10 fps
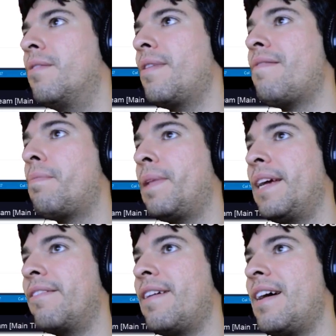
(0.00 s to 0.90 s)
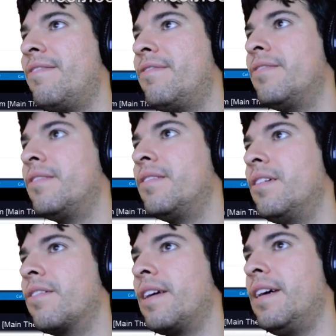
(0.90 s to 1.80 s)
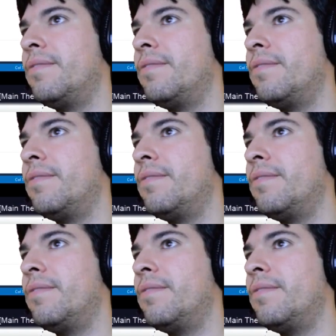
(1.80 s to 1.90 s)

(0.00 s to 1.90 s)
We have a plan graph. Okay.